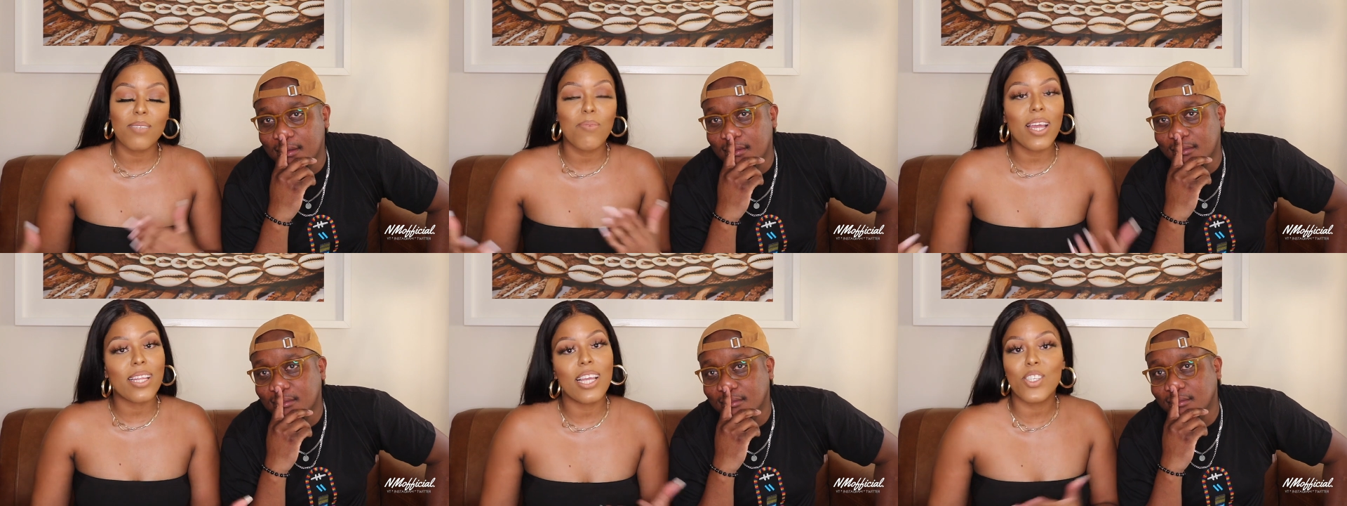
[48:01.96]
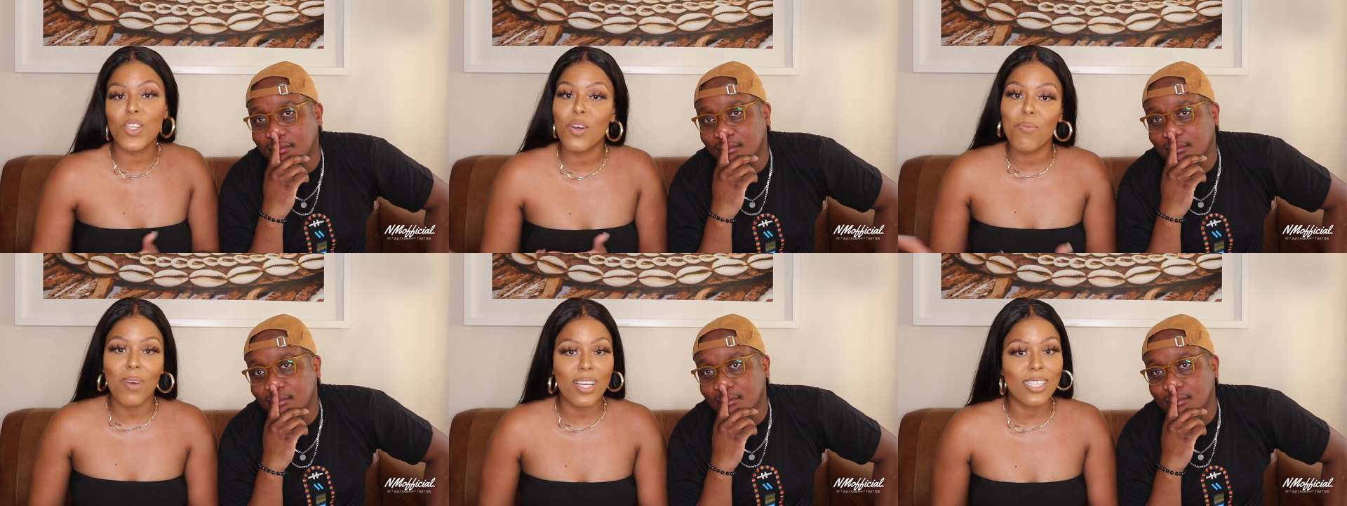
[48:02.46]
Speaker 1: might get
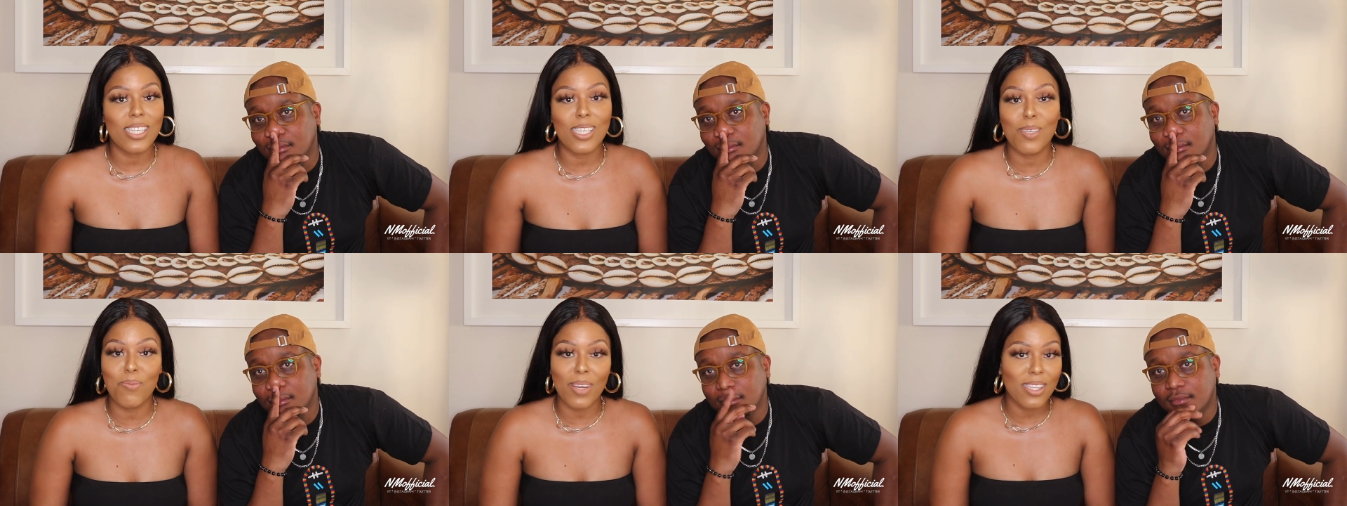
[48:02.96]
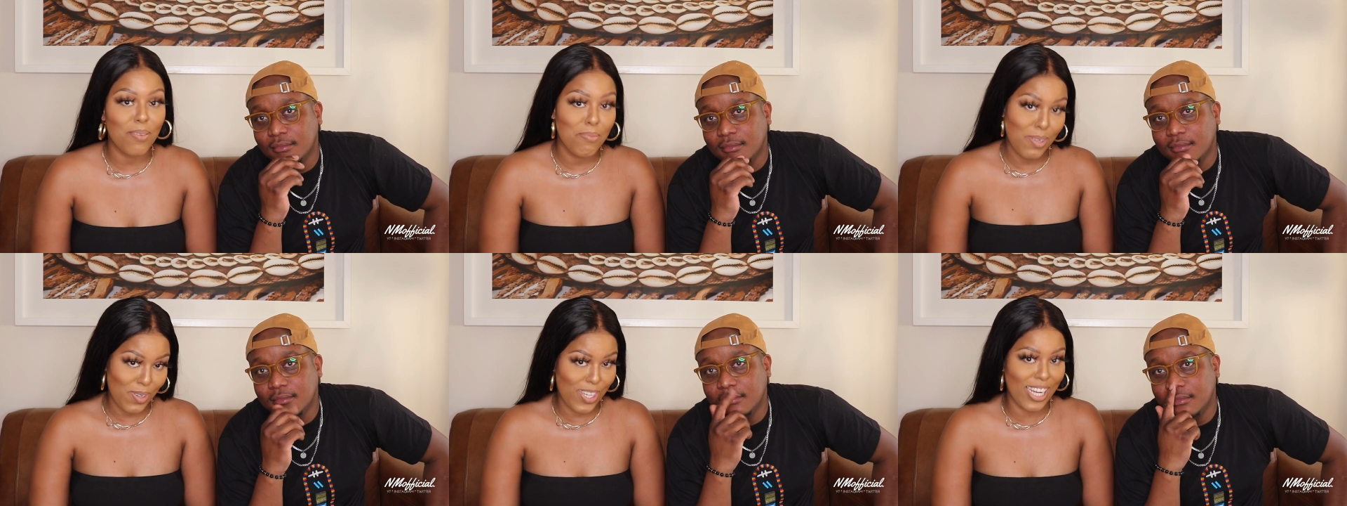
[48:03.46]
you your masters, but the
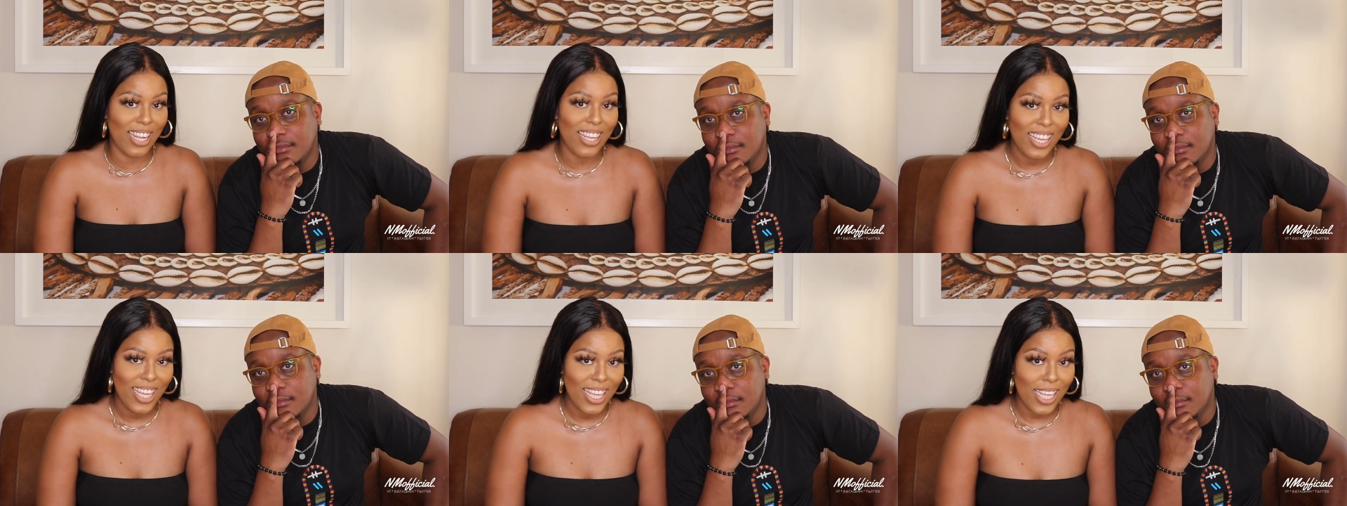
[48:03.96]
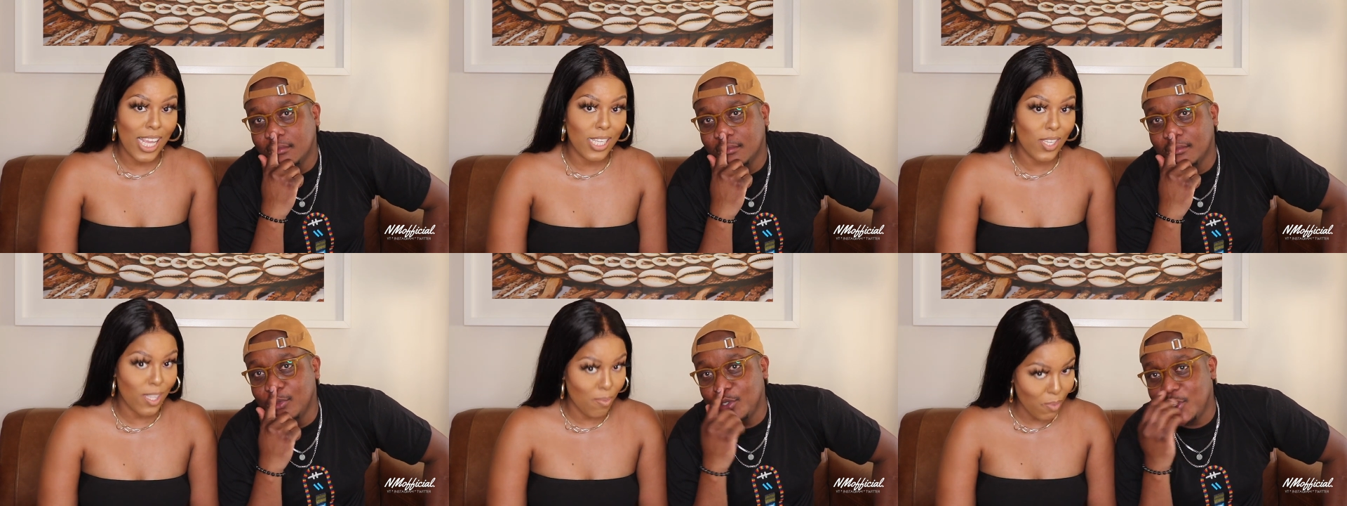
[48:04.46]
Muchi
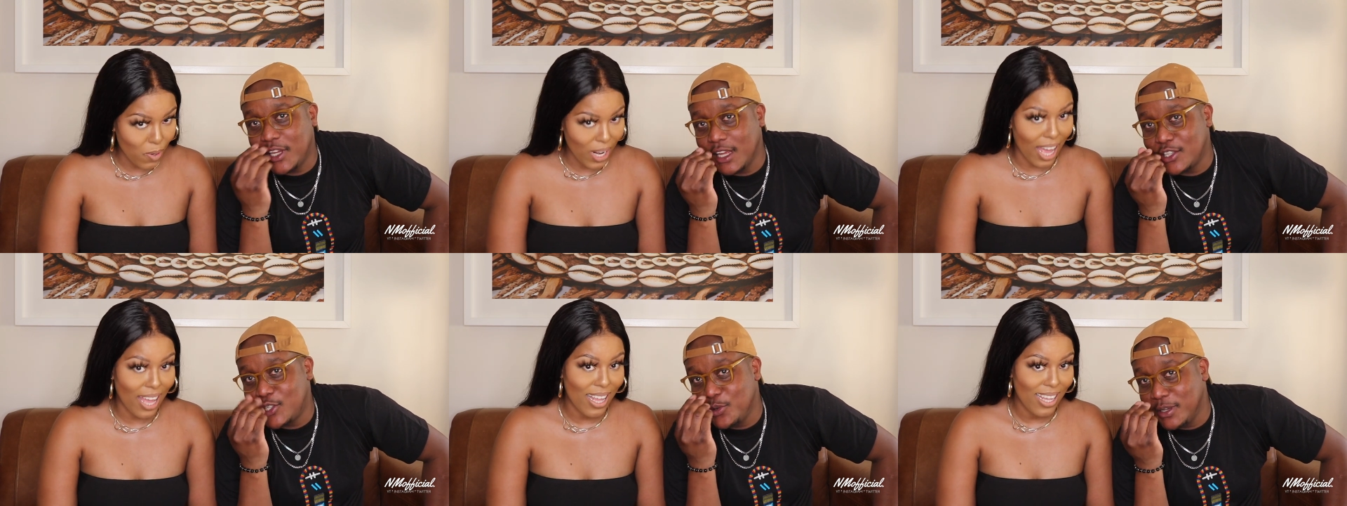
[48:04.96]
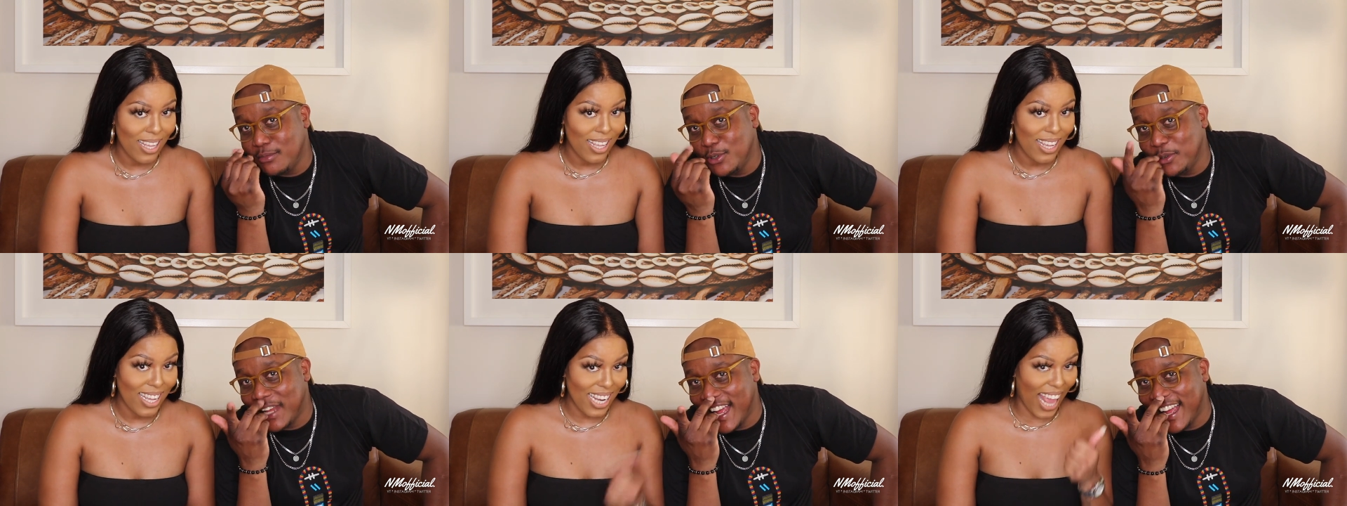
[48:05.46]
gets you the moolah. gets you the moolah.